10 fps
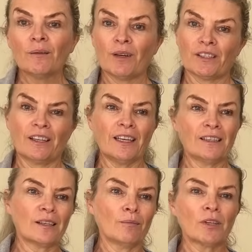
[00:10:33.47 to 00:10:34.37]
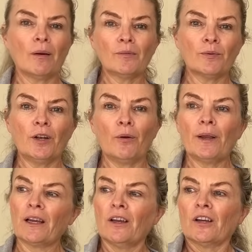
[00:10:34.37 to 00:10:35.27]
because I think sometimes, you know,
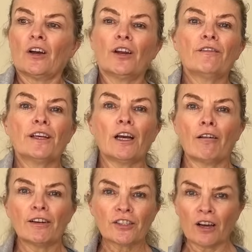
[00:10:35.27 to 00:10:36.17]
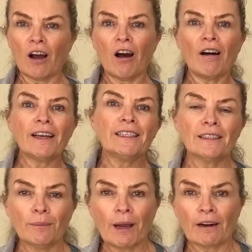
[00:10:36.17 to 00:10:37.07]
we're kind of encouraged to hide
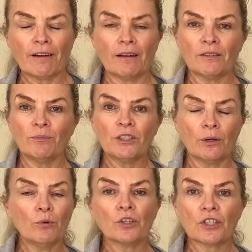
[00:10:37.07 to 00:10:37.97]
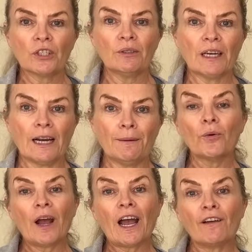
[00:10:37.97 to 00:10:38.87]
in the background and we don't want to do that.
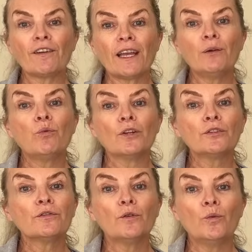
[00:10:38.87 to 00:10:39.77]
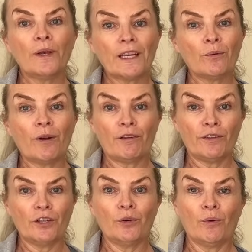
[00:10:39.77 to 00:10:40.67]
So have a wonderful week wherever
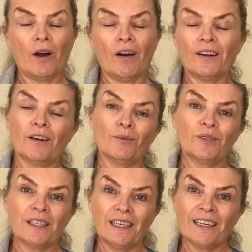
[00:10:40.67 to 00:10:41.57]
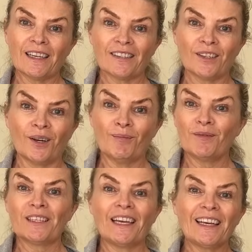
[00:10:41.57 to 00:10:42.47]
you are, and I will see you next time.
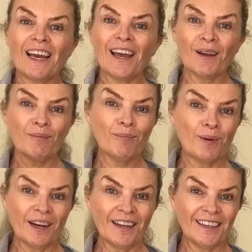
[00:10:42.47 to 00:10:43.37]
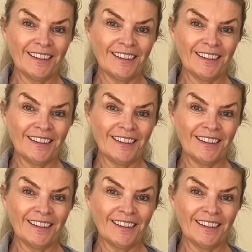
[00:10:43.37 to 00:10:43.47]
Take care. Bye.